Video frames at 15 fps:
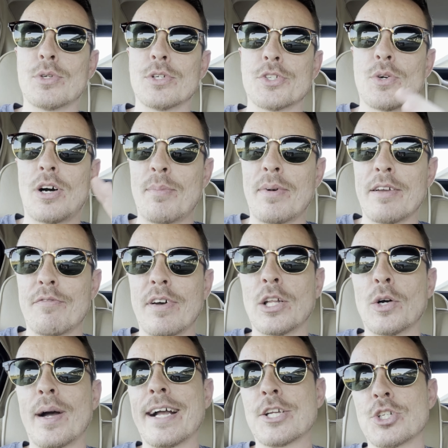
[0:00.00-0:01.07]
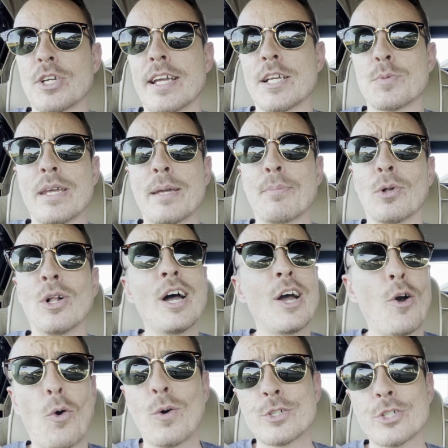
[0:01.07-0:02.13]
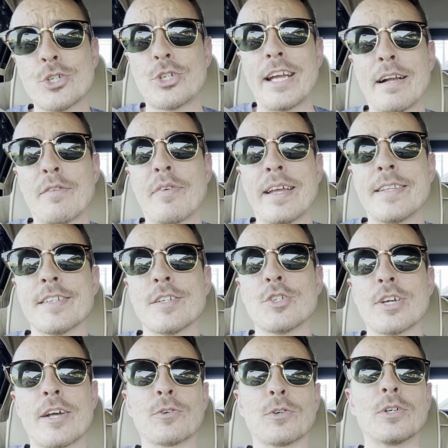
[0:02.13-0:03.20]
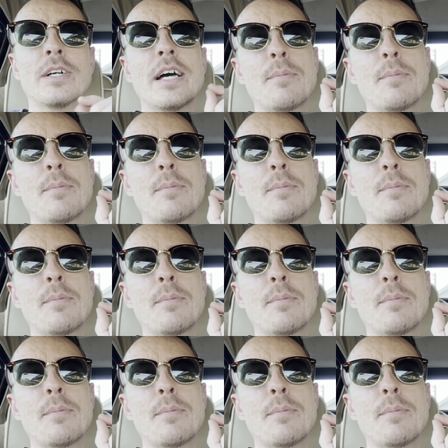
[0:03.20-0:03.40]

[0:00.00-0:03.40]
So all my fellow XJS people, or just Jag fans in general,